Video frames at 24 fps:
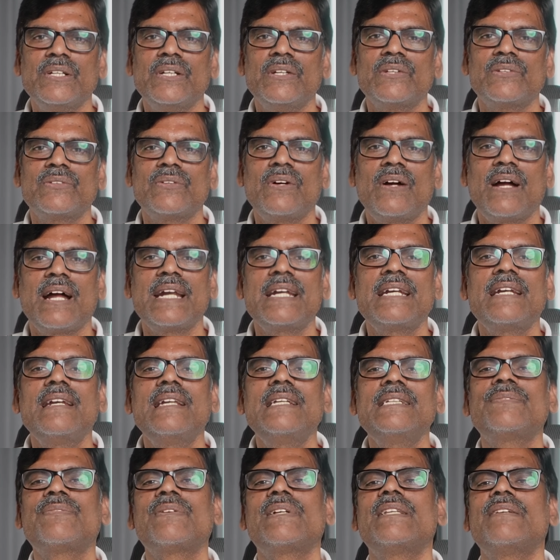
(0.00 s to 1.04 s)
So at
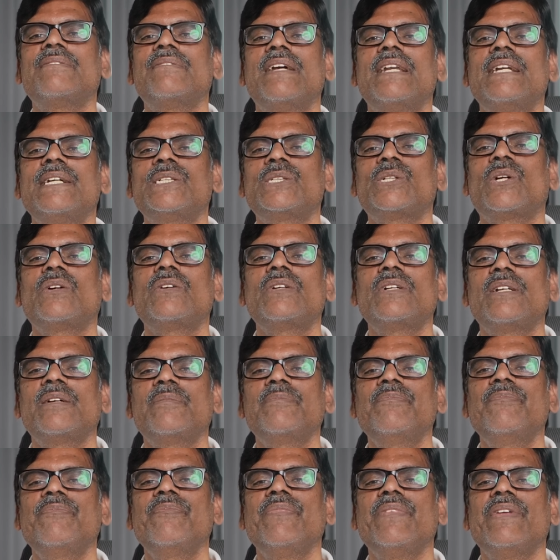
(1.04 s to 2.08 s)
least for the very short
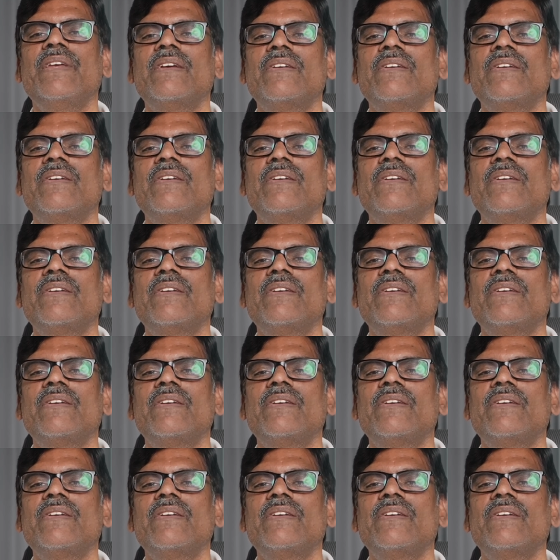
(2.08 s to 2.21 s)
term,